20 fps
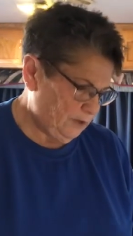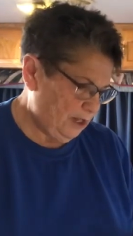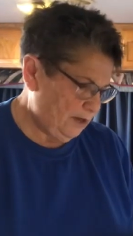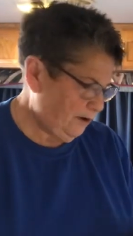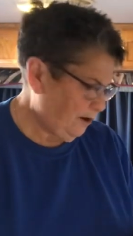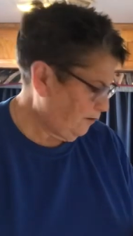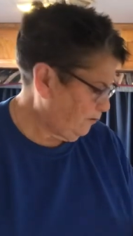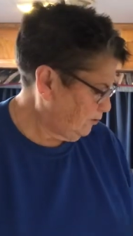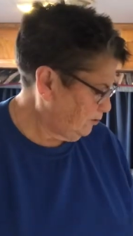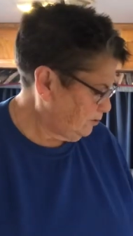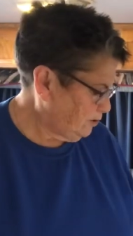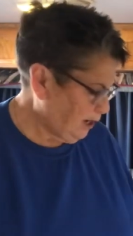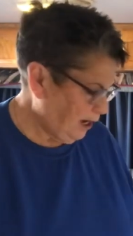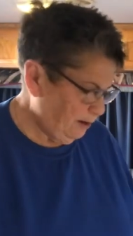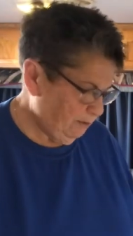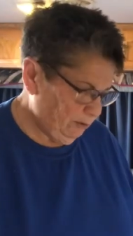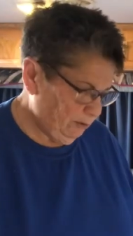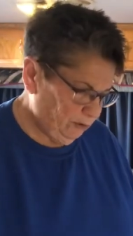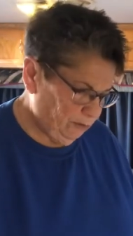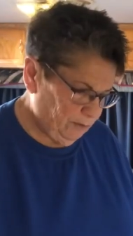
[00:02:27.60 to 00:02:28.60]
another
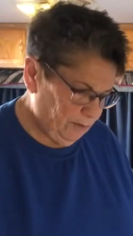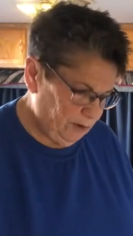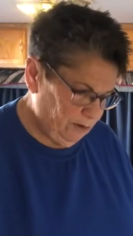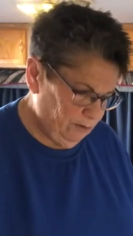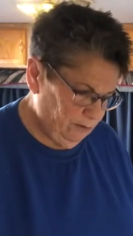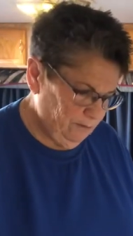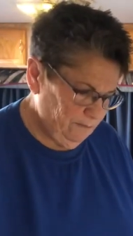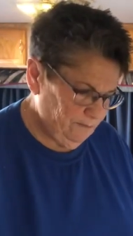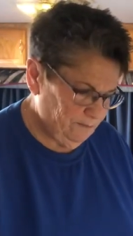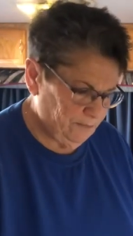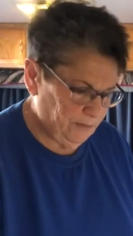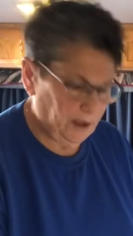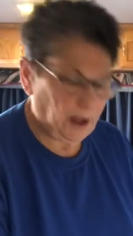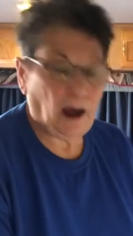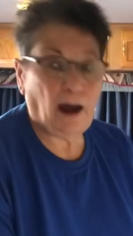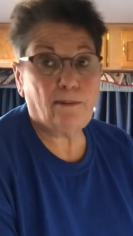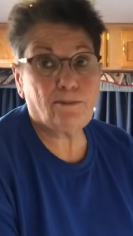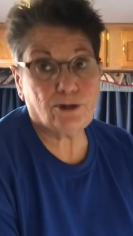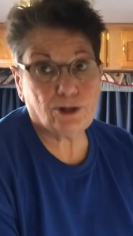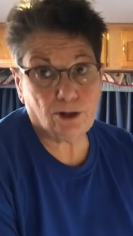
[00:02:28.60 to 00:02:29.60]
tablespoon.
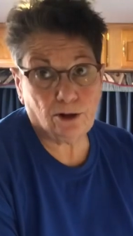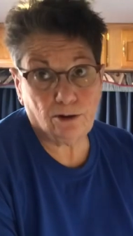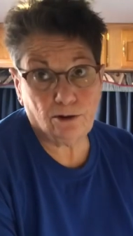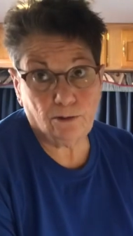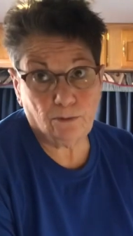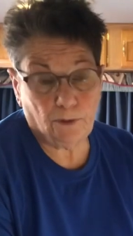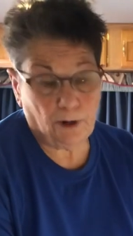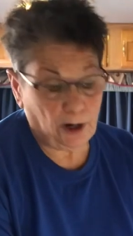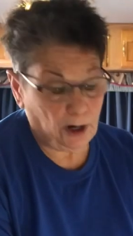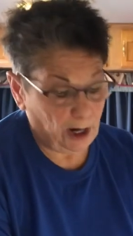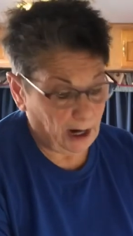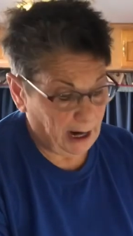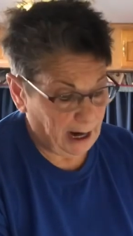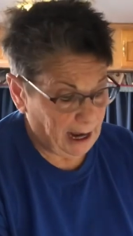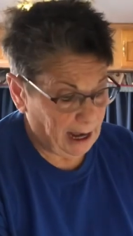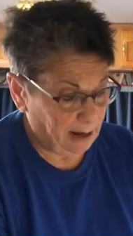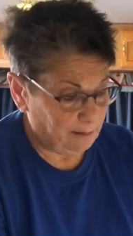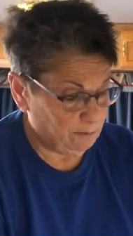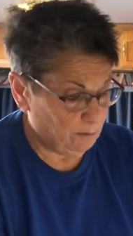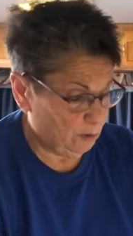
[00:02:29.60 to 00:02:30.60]
I'm certain we're going to
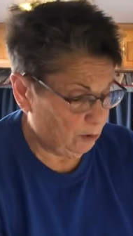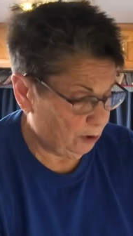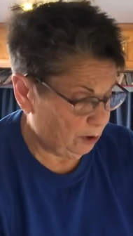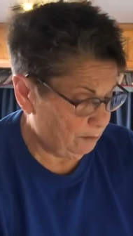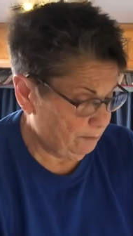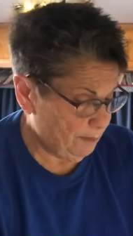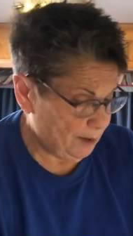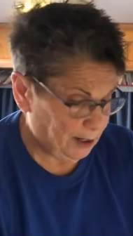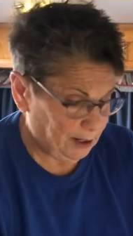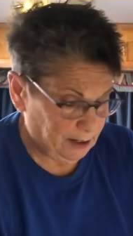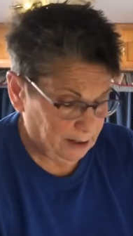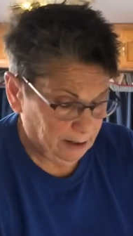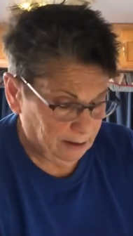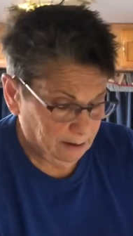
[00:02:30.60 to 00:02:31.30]
add more, but